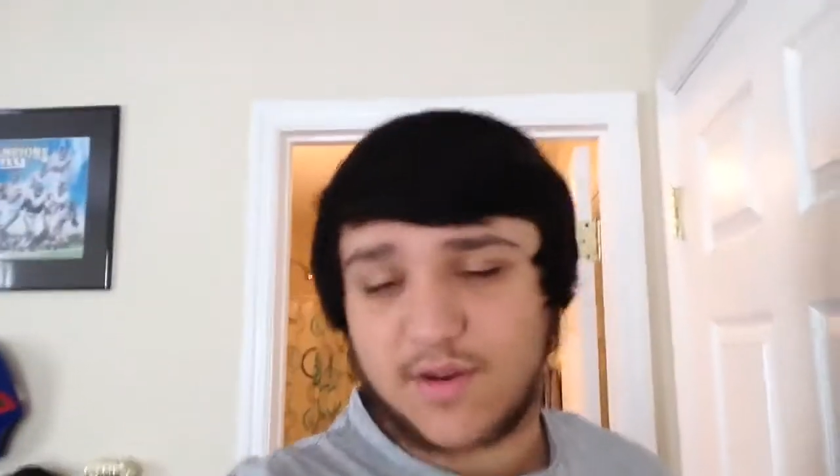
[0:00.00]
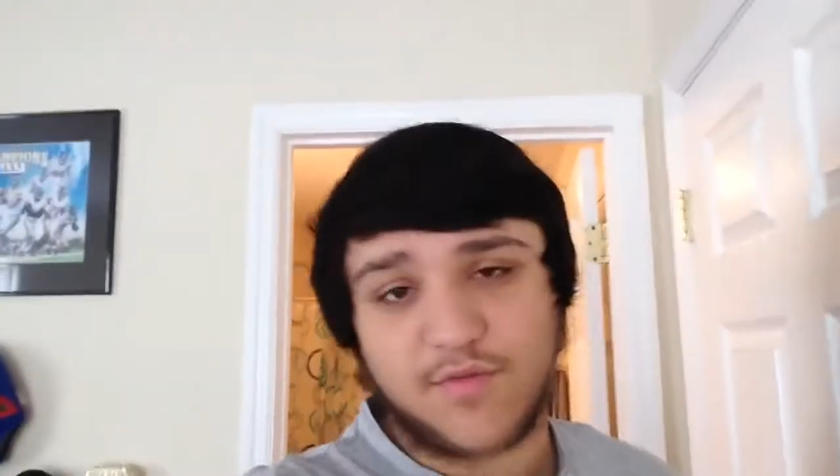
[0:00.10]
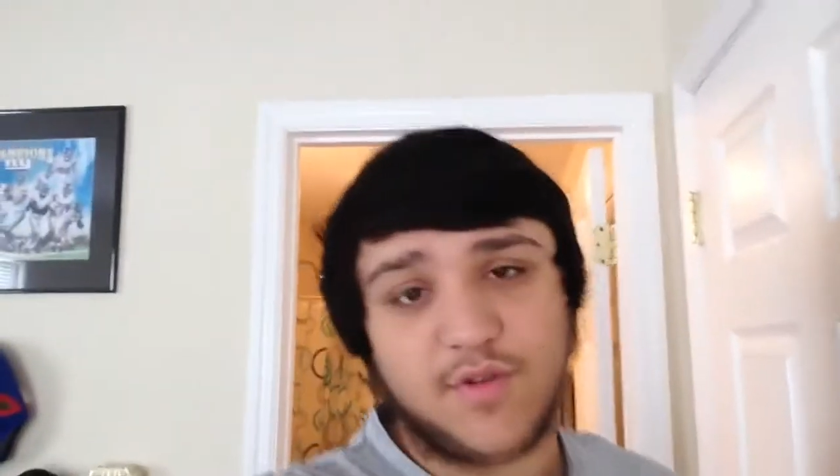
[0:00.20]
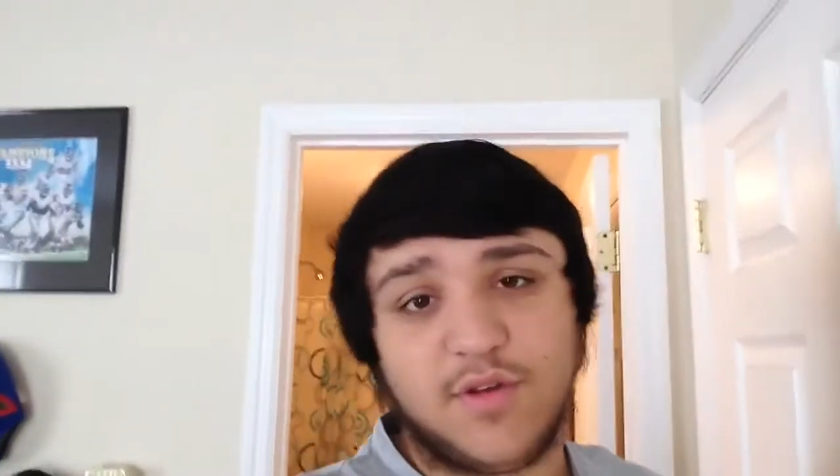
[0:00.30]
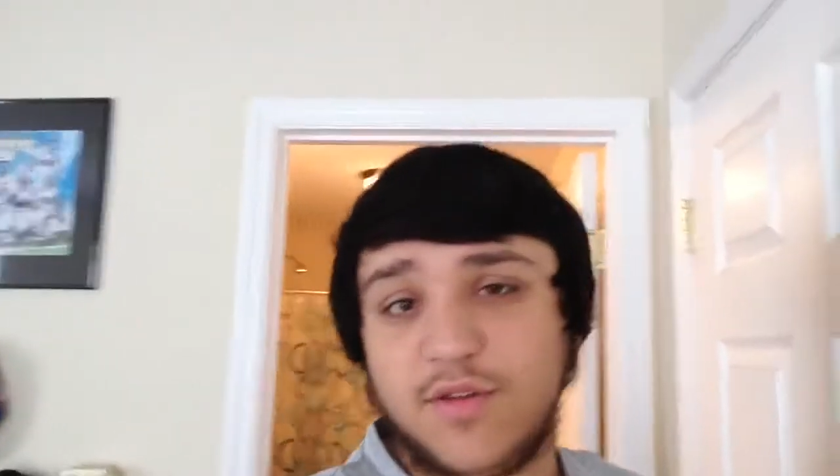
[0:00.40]
I
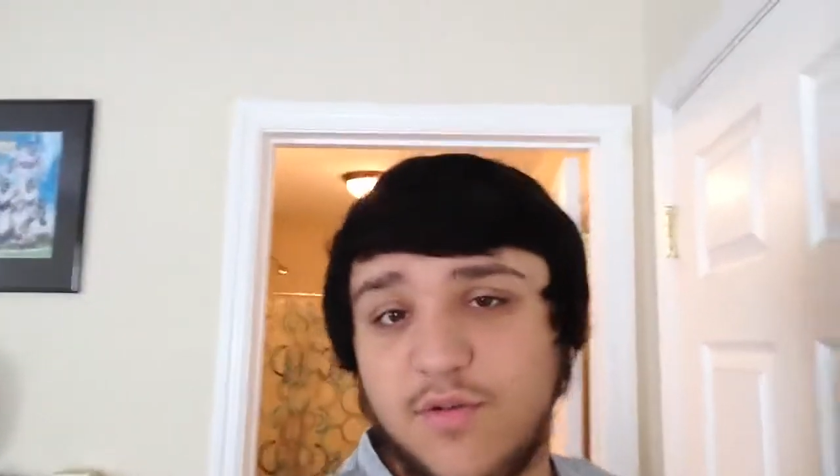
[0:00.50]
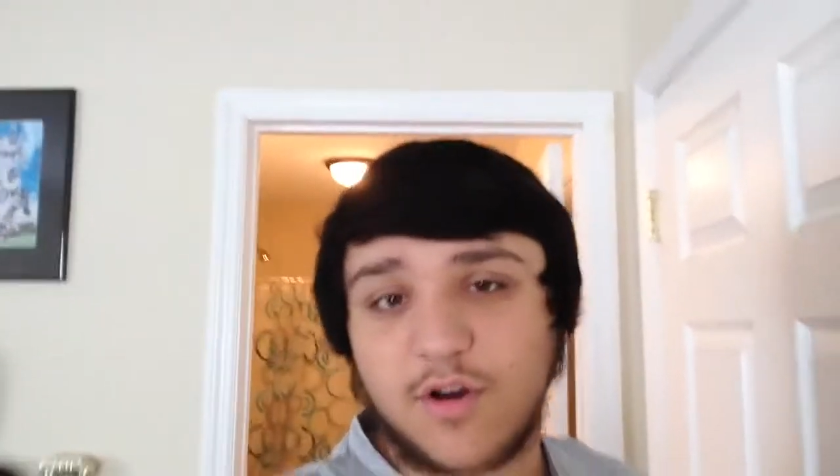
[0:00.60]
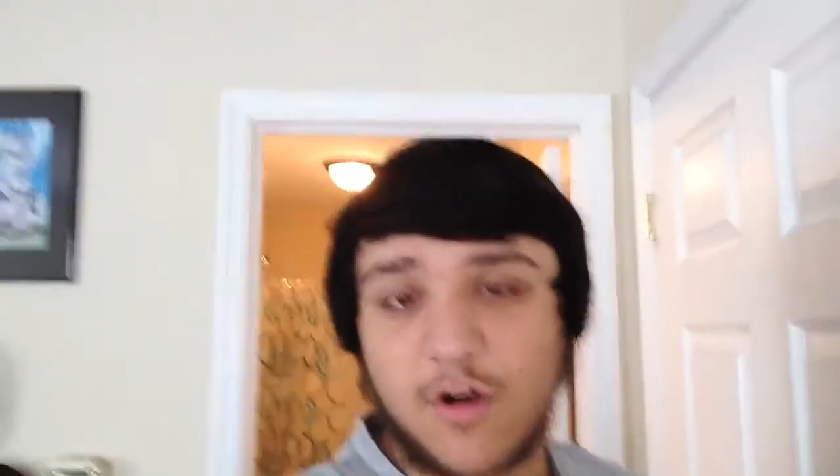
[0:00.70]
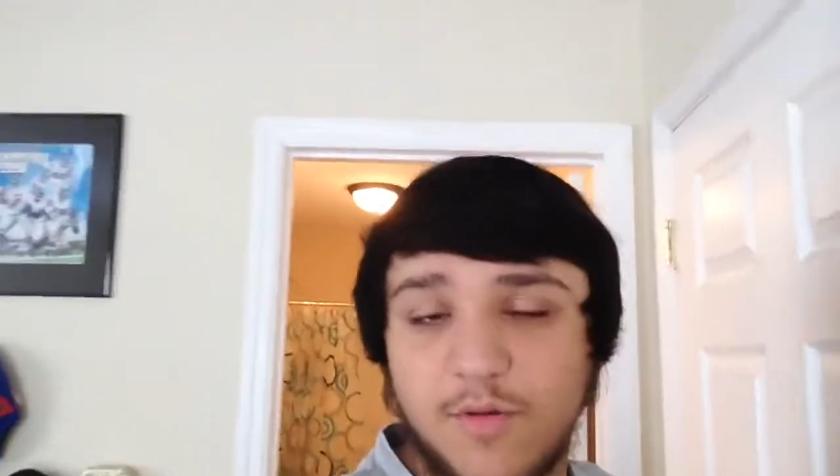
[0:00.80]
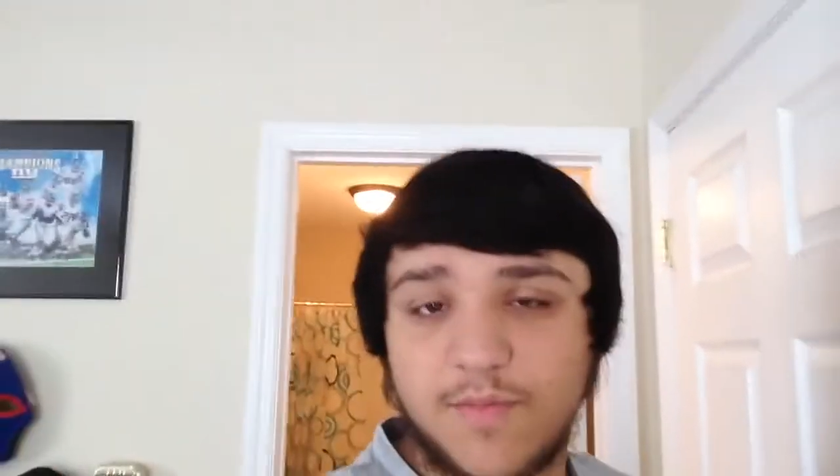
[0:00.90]
really do
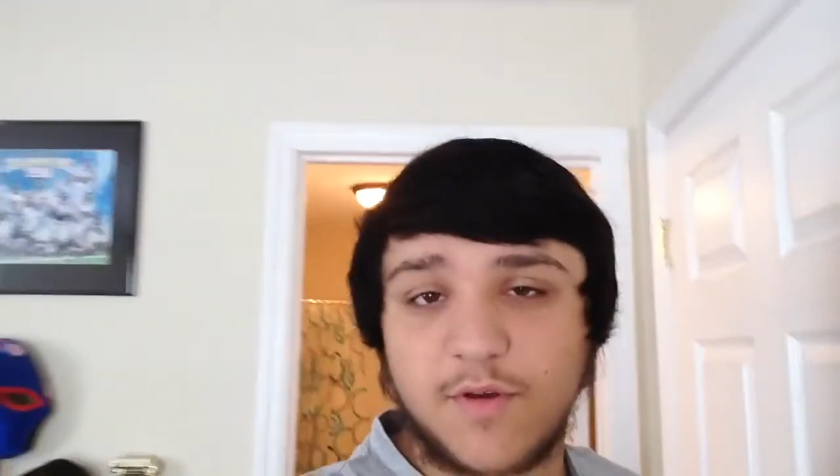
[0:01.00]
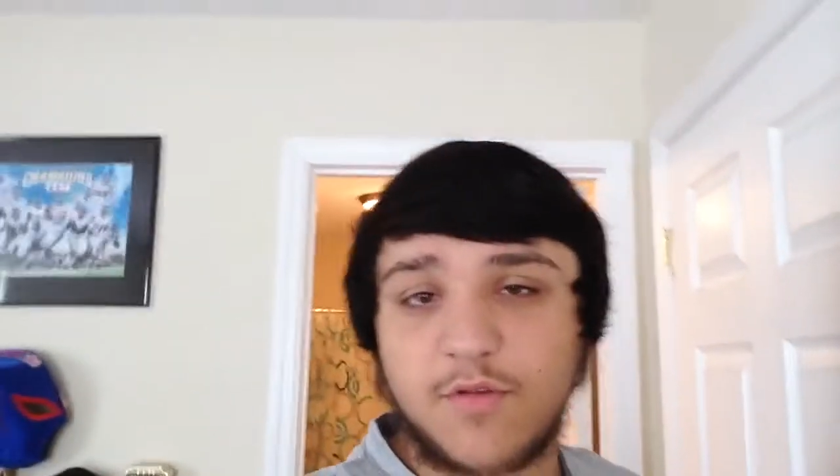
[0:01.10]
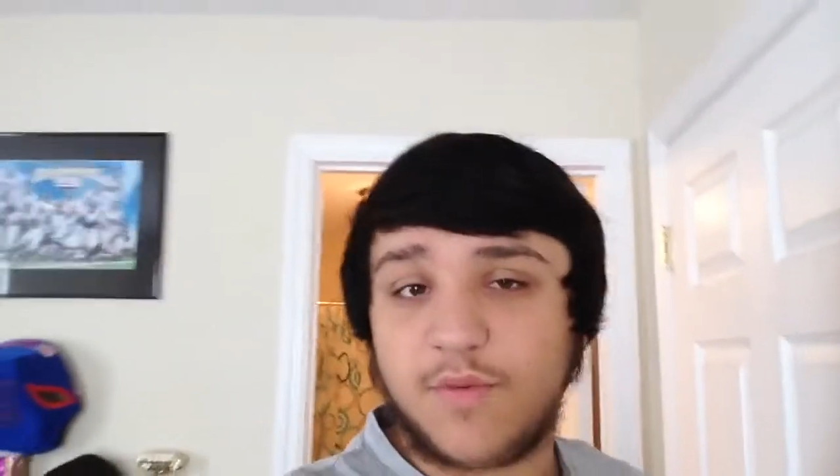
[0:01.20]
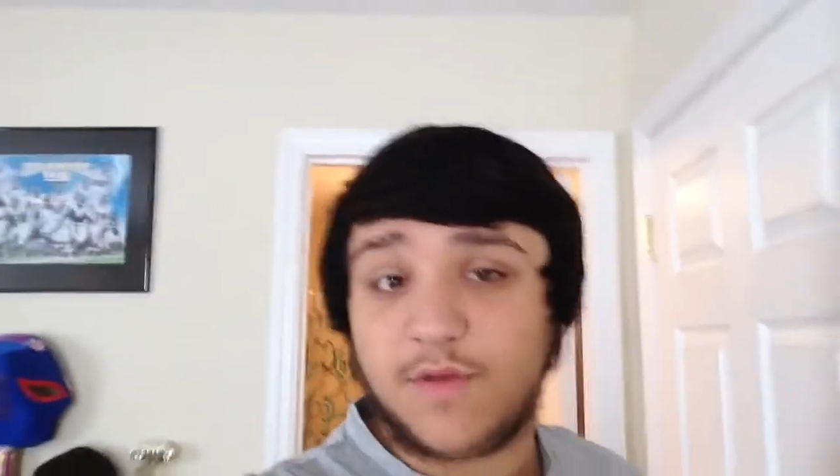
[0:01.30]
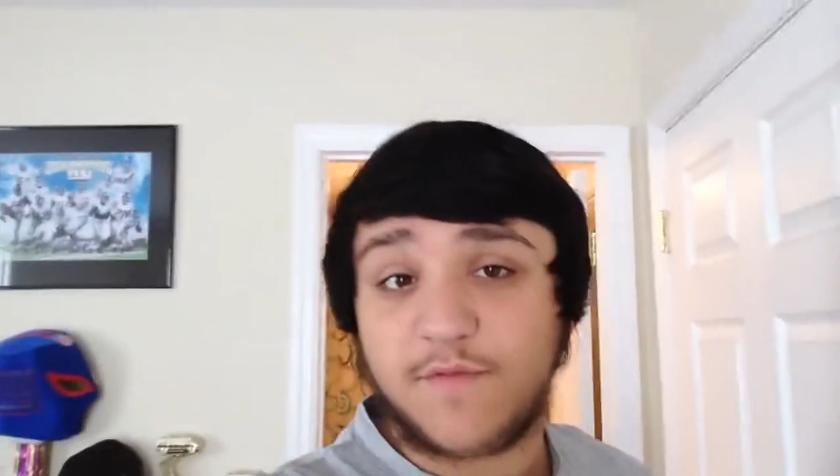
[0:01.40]
hope it will be